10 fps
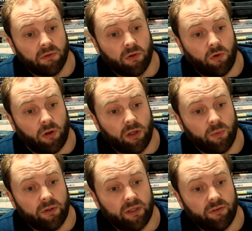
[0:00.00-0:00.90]

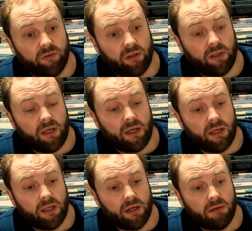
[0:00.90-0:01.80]
Collingwood does it
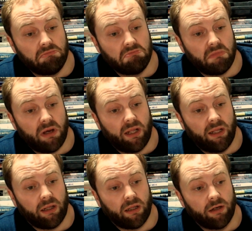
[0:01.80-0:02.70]
in a
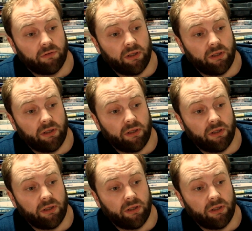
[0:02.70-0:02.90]
little over a